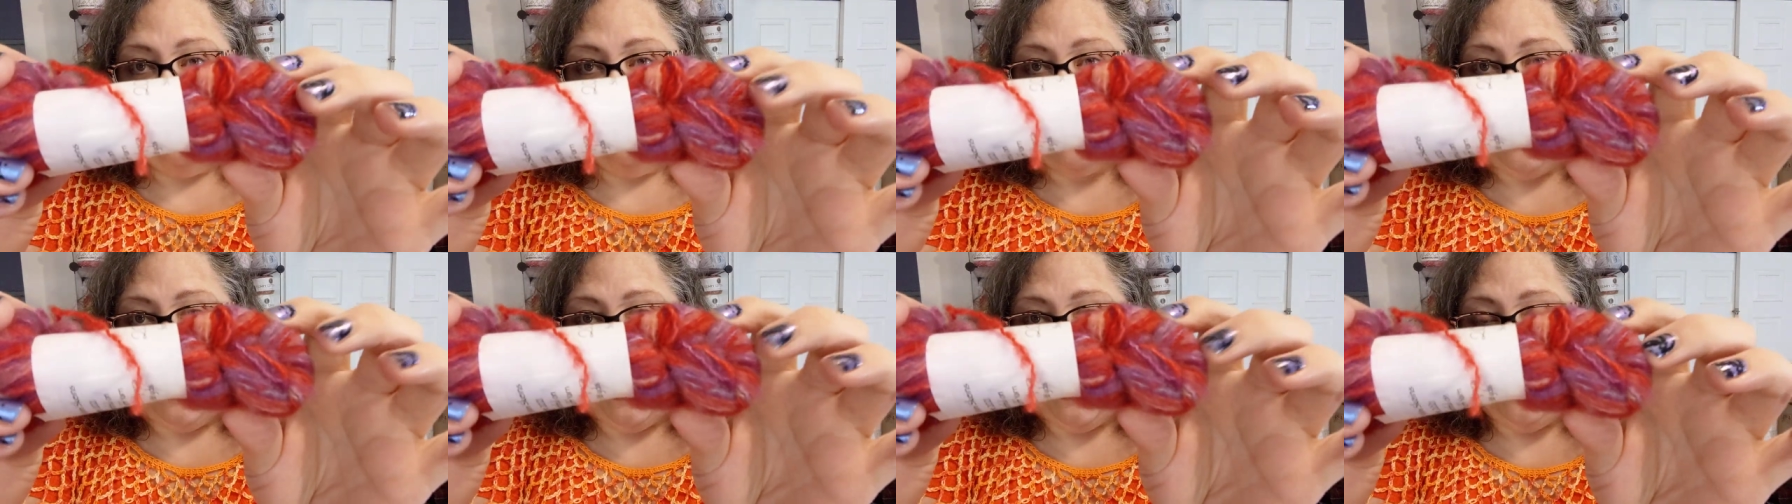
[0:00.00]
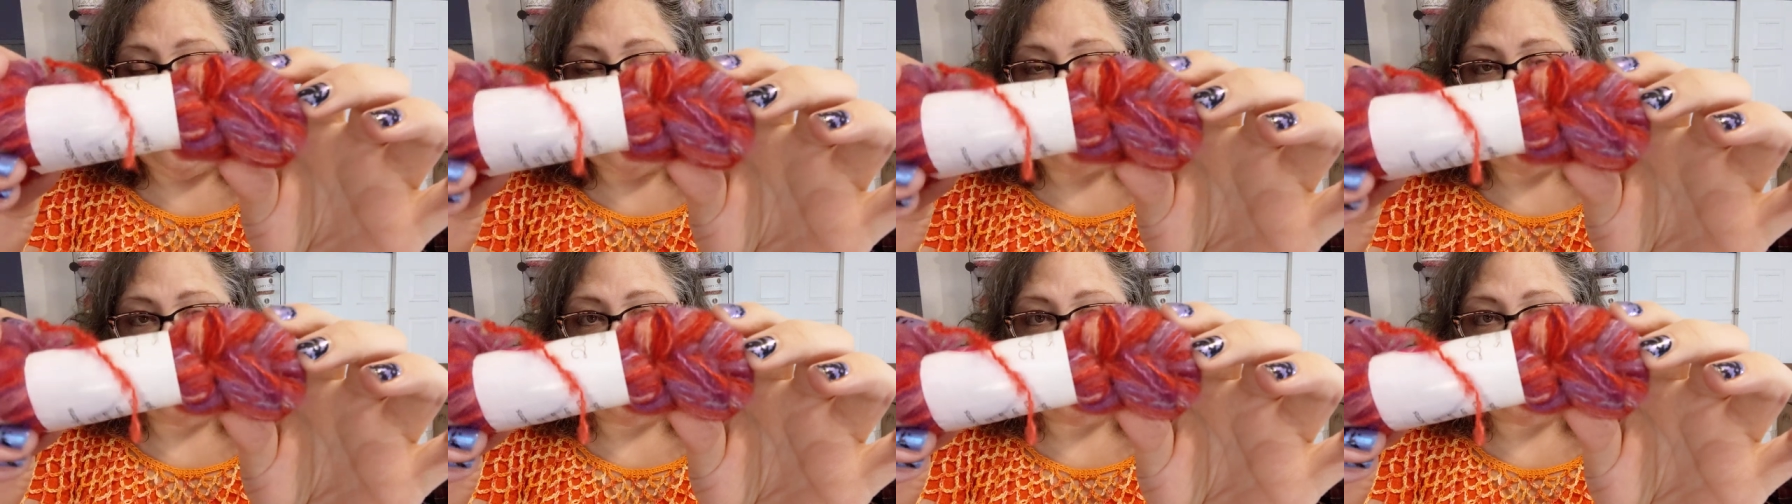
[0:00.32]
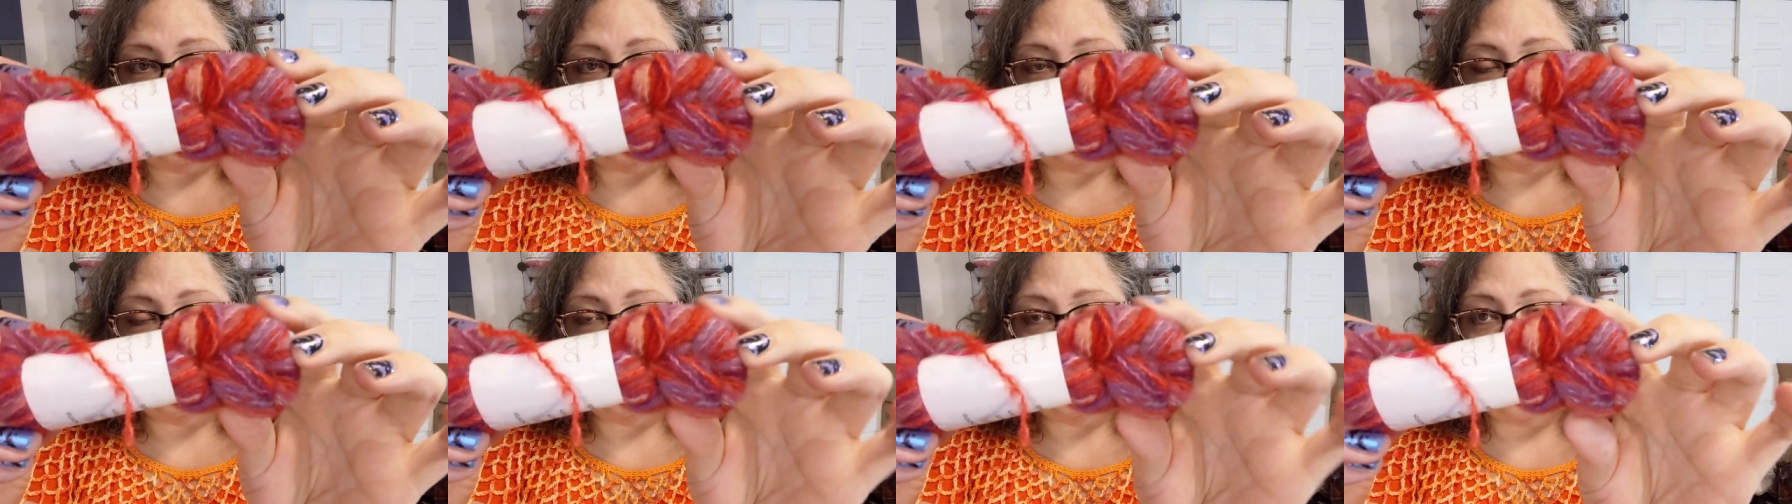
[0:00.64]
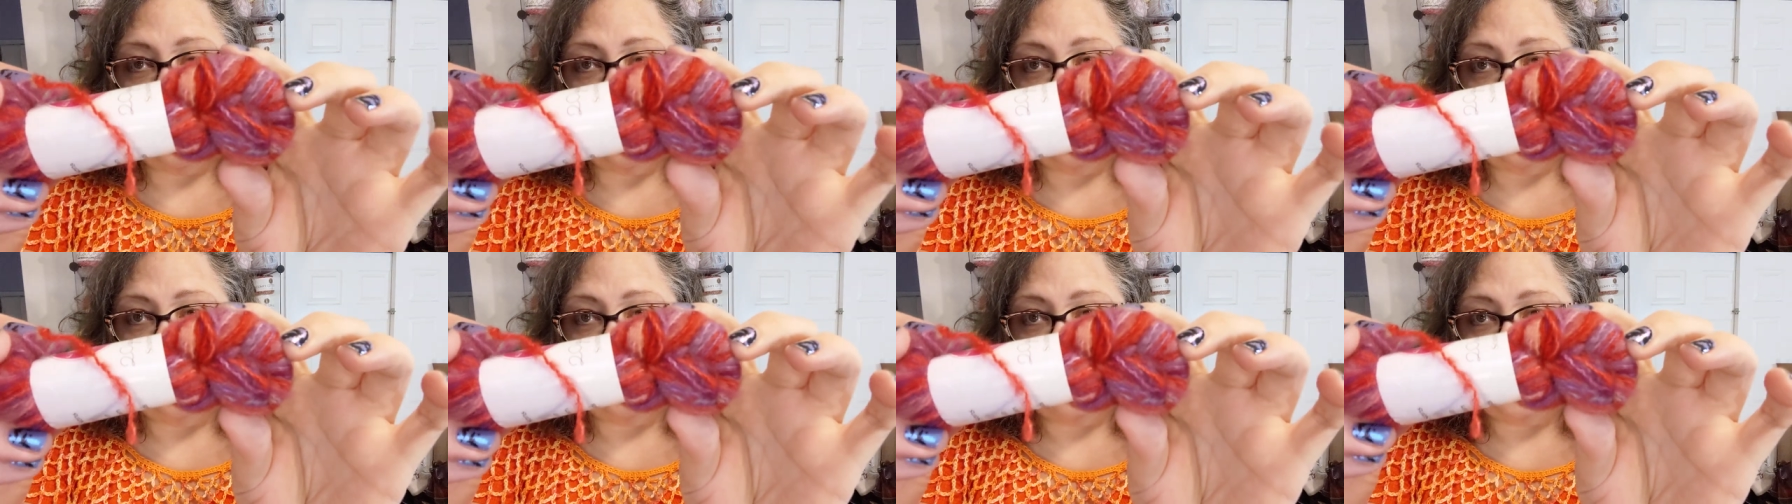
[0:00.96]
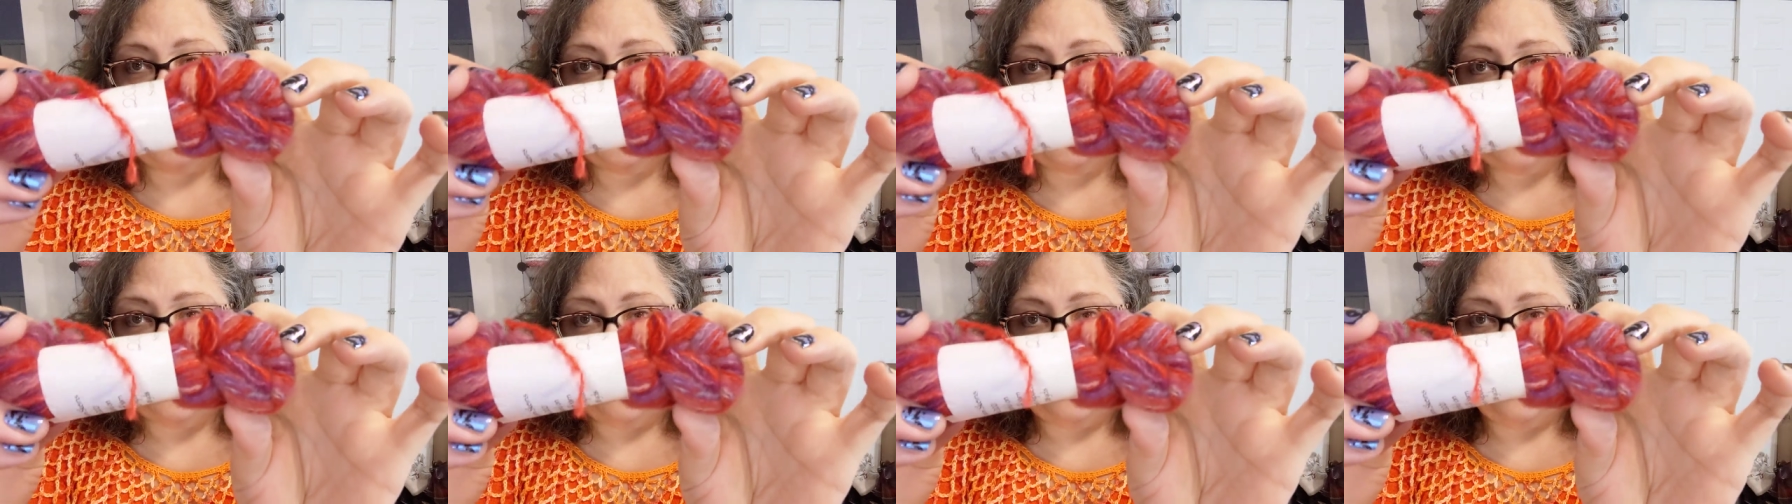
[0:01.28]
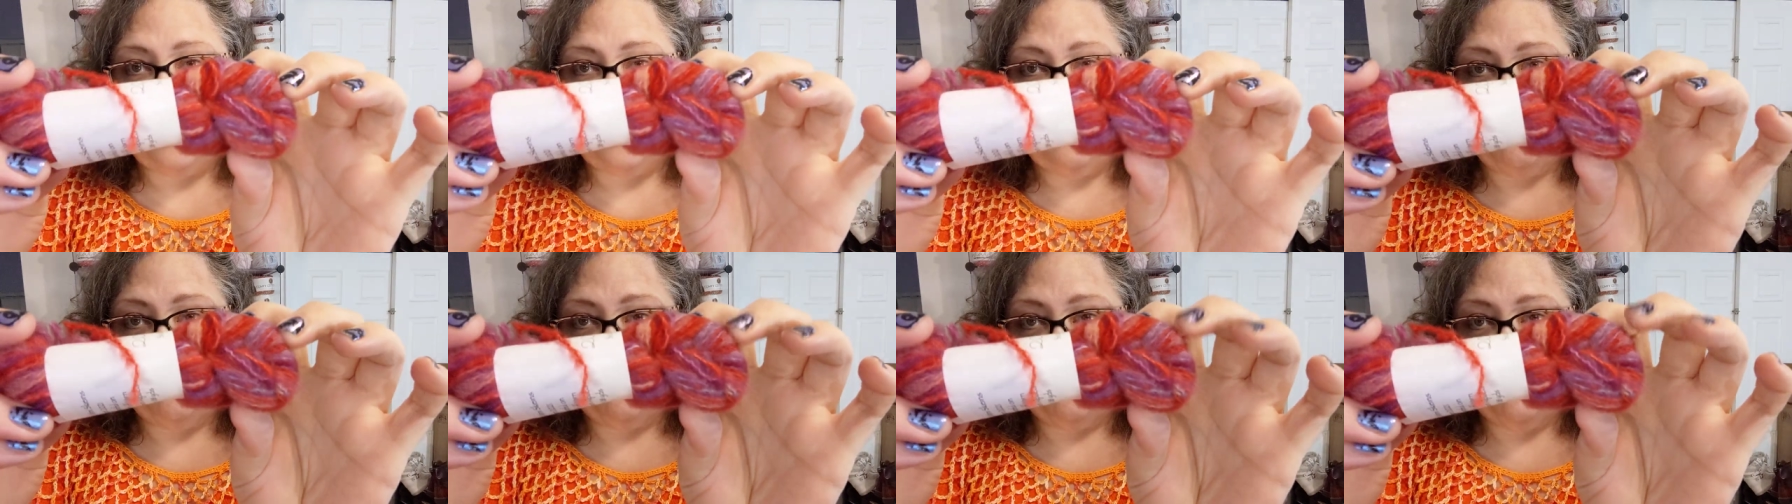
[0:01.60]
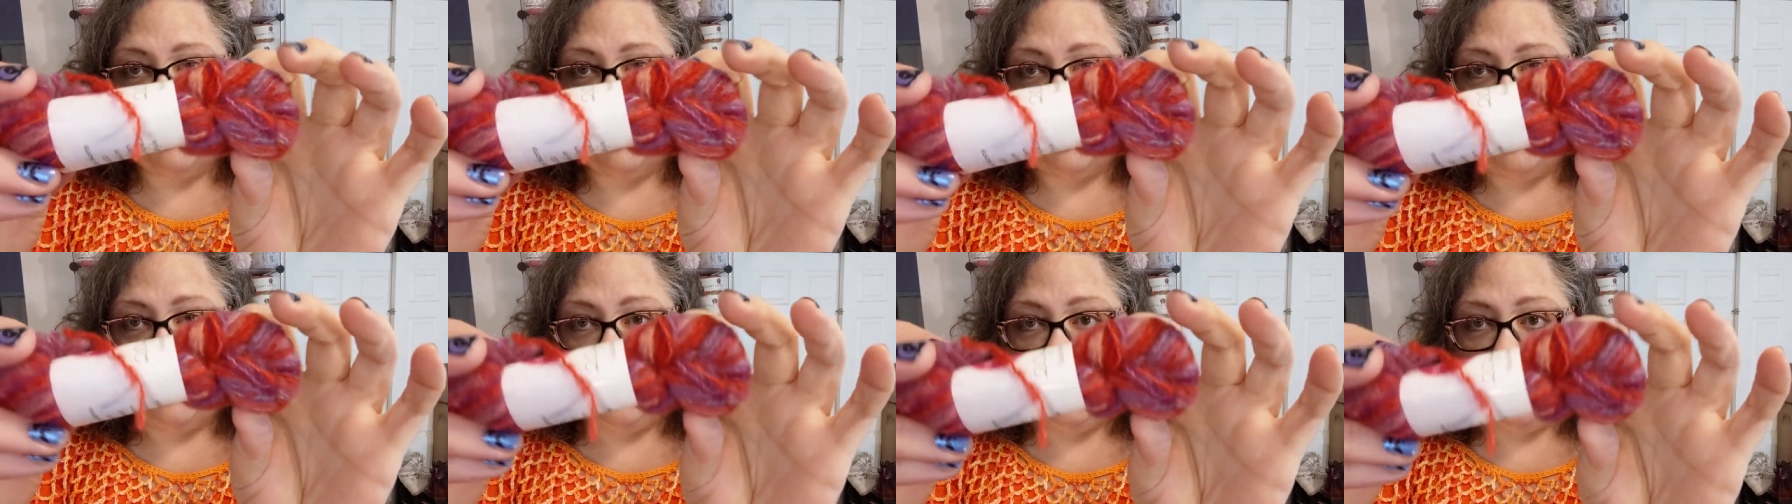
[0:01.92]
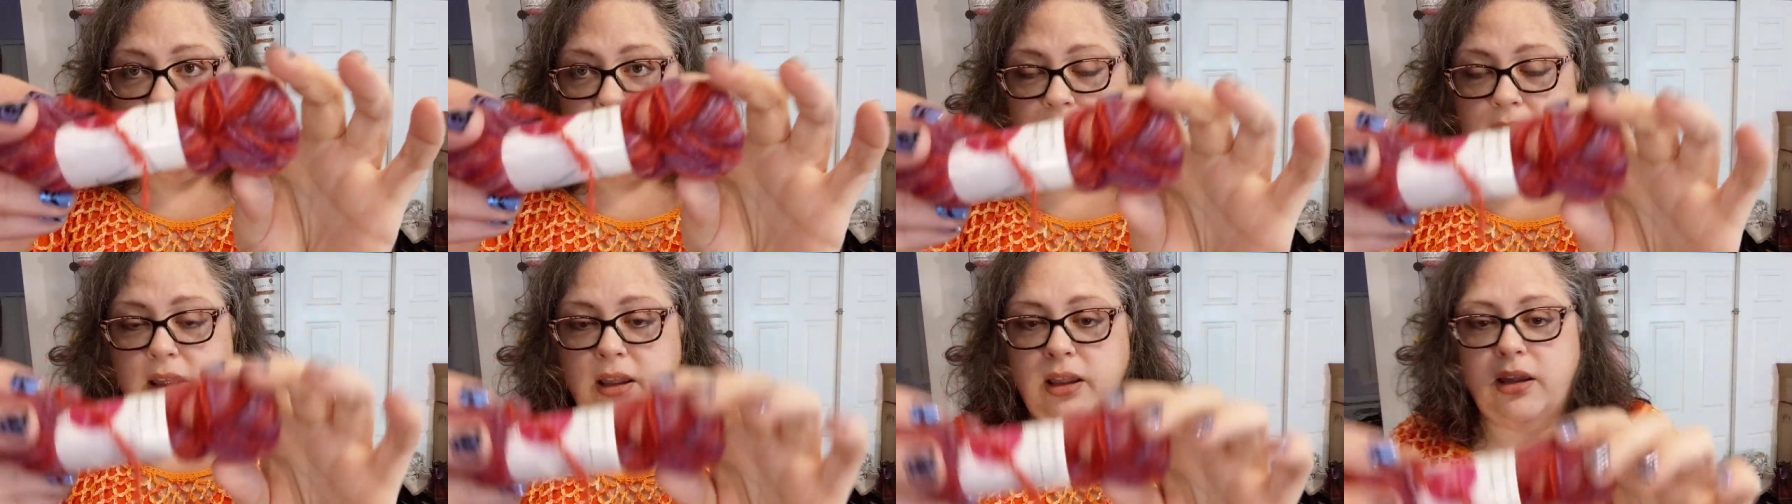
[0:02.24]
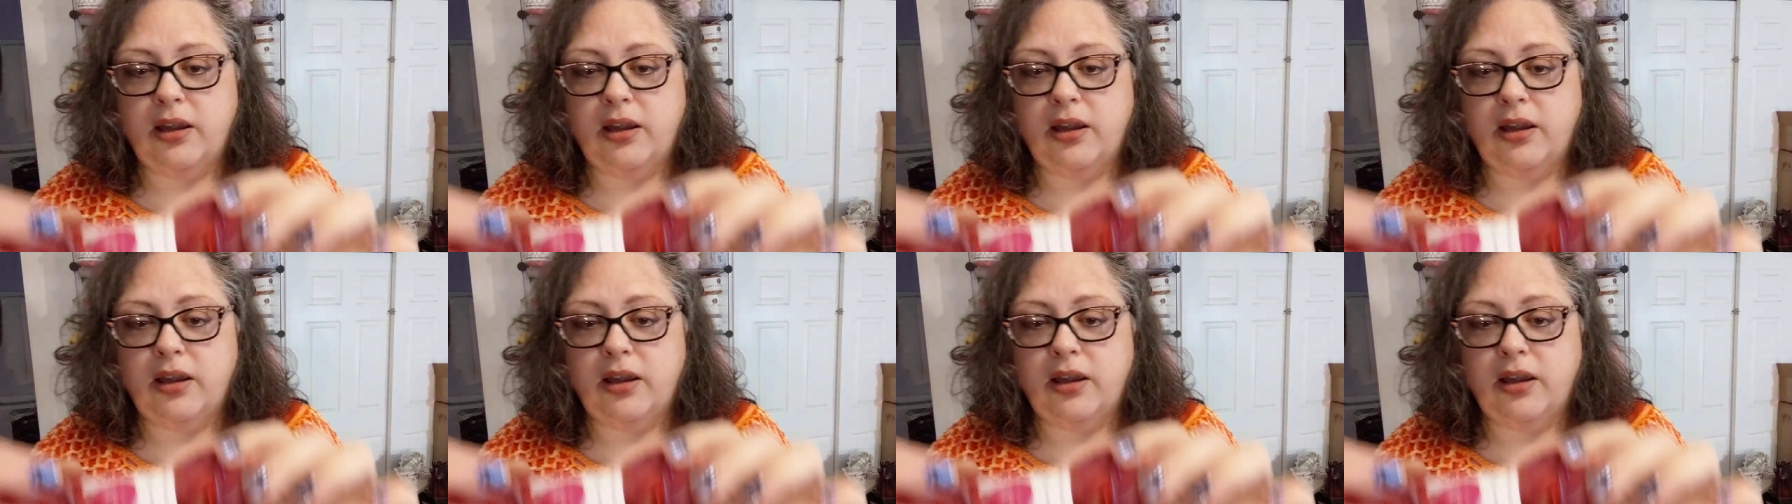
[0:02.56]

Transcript: That is so stinking pretty.